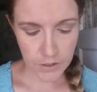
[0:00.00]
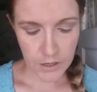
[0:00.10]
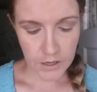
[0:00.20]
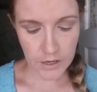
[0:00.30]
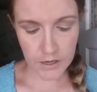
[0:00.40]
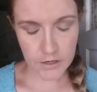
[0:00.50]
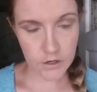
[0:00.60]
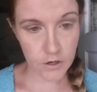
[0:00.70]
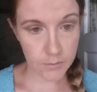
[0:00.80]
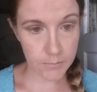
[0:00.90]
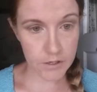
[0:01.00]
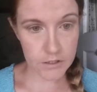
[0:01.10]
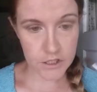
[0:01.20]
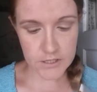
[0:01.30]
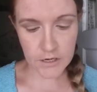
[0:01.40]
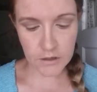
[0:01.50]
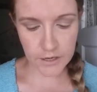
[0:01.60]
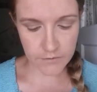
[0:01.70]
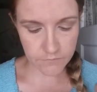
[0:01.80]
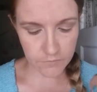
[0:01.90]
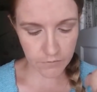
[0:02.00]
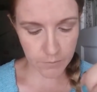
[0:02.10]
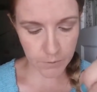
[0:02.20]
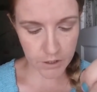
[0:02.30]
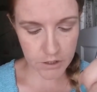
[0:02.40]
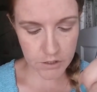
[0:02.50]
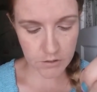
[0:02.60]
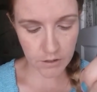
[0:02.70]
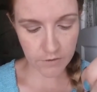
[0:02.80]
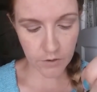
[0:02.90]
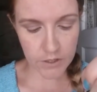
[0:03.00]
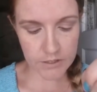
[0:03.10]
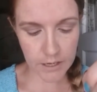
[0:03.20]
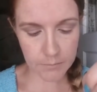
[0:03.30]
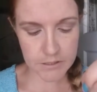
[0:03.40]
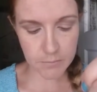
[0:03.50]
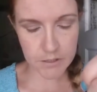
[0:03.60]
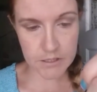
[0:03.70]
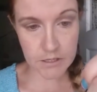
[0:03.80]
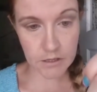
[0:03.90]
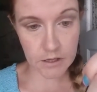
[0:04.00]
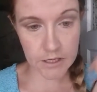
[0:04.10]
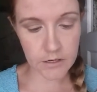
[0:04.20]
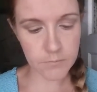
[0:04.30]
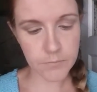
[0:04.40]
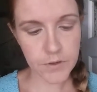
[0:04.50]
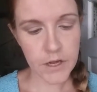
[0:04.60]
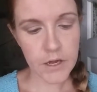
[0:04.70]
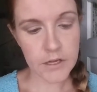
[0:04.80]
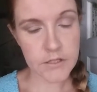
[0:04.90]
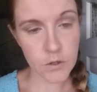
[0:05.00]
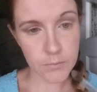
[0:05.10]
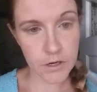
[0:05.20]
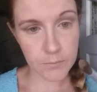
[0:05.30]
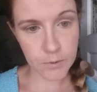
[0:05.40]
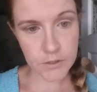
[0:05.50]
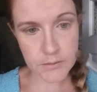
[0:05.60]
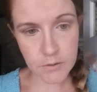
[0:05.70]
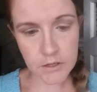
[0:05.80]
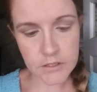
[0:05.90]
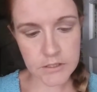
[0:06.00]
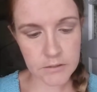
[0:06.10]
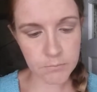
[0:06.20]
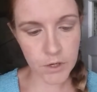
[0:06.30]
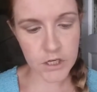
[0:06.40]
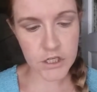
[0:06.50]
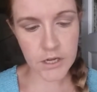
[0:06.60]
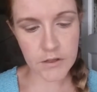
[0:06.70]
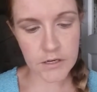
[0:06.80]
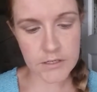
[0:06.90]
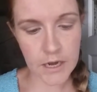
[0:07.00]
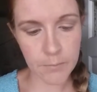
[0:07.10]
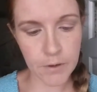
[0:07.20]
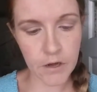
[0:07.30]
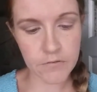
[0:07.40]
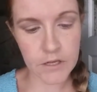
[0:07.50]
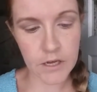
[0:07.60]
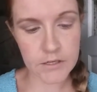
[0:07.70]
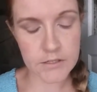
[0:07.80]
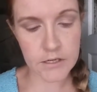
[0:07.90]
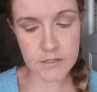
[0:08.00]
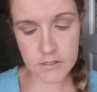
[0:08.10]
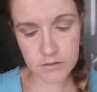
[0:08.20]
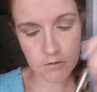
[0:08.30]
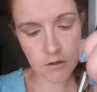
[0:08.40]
and I'm going to just get a light and fluffy brush. I've already tapped some into the lid, and so I'm going to put some on the brush and then tap off the excess.